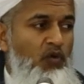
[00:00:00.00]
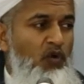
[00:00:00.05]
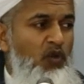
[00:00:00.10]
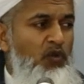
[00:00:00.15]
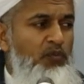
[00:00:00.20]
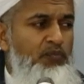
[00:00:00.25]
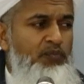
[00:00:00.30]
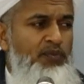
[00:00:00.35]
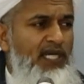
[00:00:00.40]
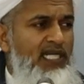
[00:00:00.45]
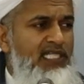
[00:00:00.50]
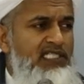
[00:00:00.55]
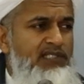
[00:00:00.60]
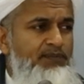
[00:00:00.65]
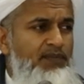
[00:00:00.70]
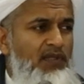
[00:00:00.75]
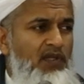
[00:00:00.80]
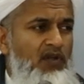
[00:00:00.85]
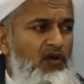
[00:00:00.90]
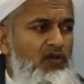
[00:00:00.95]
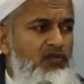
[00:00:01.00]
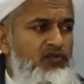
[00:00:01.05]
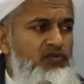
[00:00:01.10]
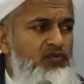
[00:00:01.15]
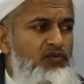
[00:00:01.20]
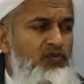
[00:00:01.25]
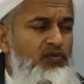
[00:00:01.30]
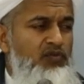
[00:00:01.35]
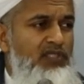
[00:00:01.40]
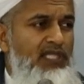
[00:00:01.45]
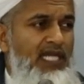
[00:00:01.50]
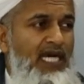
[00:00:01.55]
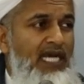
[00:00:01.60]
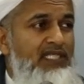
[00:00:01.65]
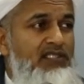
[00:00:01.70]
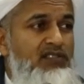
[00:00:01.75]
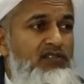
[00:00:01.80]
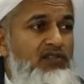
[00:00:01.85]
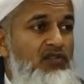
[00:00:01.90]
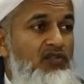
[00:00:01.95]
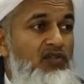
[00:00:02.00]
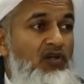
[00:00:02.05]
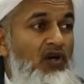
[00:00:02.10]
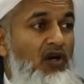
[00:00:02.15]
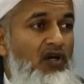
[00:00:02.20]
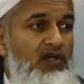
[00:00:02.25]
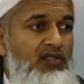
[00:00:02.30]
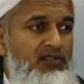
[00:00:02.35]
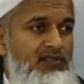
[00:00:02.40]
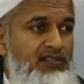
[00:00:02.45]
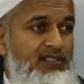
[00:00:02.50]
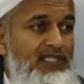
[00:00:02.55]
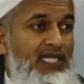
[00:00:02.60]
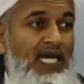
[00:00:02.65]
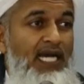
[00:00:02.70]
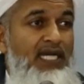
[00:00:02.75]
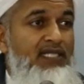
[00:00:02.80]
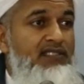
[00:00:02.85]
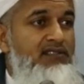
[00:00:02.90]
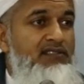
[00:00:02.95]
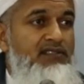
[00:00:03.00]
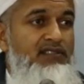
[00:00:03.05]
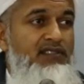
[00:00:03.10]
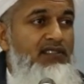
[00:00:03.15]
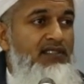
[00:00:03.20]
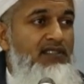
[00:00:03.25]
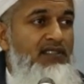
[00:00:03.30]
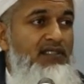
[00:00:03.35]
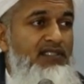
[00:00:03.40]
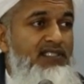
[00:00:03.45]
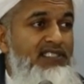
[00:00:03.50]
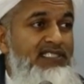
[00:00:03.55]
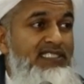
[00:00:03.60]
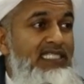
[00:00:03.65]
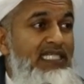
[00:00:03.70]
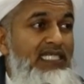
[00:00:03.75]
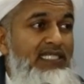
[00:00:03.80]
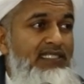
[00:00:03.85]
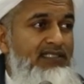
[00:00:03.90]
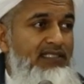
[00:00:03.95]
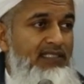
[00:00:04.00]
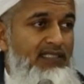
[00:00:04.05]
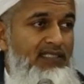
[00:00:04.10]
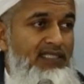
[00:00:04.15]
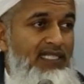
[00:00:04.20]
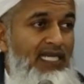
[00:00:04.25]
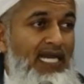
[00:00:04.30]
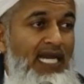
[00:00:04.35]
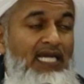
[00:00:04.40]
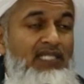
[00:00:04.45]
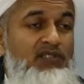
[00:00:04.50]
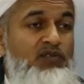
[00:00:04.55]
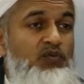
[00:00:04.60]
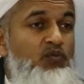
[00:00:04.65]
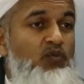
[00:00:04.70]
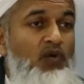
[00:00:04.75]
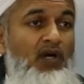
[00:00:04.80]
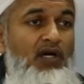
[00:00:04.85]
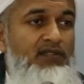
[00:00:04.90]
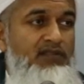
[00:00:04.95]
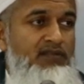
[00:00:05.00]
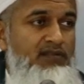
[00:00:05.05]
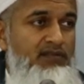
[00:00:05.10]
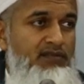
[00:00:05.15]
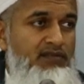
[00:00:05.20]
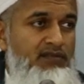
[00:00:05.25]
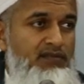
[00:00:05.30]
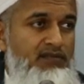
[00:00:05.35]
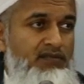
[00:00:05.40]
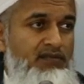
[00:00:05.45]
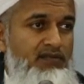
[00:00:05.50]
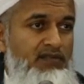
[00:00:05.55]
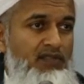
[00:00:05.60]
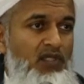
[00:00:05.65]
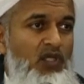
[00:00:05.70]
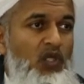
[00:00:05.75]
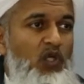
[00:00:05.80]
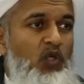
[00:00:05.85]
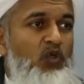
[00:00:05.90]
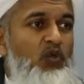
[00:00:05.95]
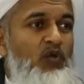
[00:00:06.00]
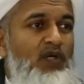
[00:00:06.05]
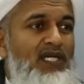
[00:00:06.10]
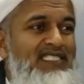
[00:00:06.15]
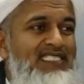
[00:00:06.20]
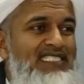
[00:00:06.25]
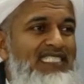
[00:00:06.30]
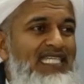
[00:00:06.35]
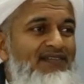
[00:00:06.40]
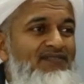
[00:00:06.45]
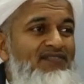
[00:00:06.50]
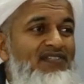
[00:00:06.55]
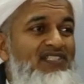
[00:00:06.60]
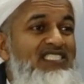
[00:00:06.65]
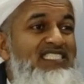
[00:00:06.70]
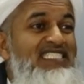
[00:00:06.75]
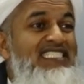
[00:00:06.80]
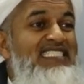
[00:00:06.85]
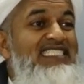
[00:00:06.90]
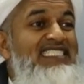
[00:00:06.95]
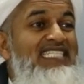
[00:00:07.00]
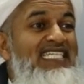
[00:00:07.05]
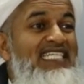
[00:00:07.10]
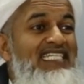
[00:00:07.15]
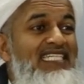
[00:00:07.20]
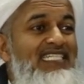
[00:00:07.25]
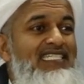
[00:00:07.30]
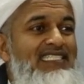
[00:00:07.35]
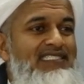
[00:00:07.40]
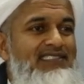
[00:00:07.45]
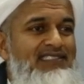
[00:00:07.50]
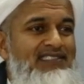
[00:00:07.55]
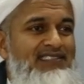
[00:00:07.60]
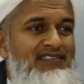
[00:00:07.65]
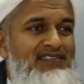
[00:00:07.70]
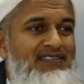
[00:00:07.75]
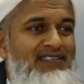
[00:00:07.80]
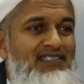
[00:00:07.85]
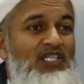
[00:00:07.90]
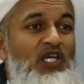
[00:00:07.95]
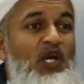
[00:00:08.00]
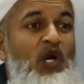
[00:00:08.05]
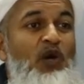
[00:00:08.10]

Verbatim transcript: All praise belongs to that God, that deity, that one who has given sinners the